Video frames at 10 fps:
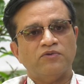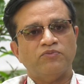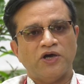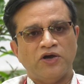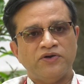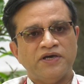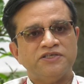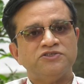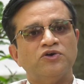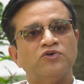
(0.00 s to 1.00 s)

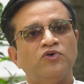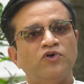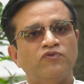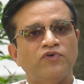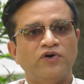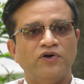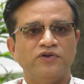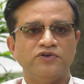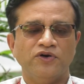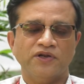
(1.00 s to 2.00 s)
prioritize your goal
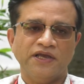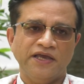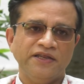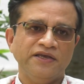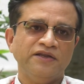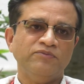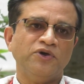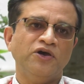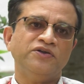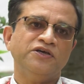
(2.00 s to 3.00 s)
for your career,
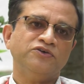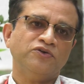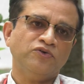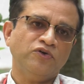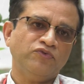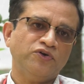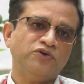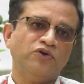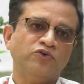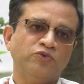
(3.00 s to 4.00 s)
prioritize your goal for
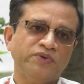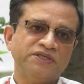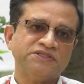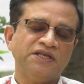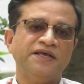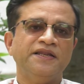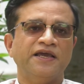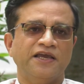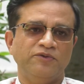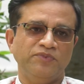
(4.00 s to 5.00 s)
your occupational and
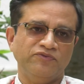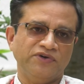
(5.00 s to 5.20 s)
academic